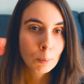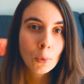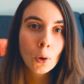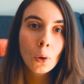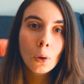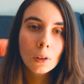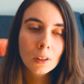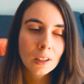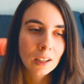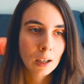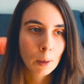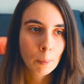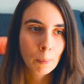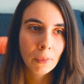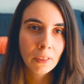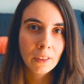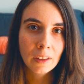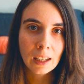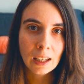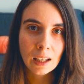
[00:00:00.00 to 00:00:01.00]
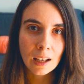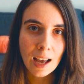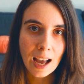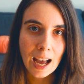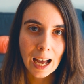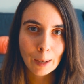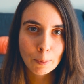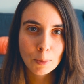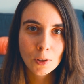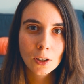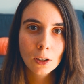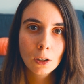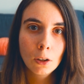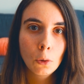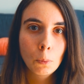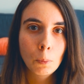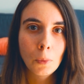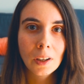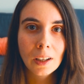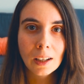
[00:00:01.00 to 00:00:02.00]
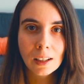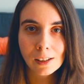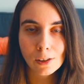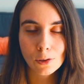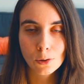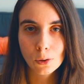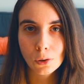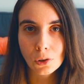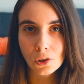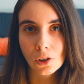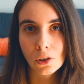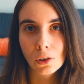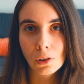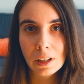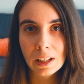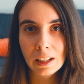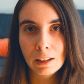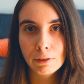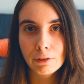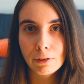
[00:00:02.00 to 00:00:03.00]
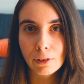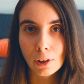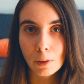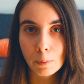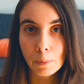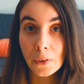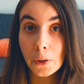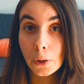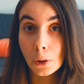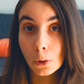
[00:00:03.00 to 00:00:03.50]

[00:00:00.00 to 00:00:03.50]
pulled up the absolute beginner's tutorial from the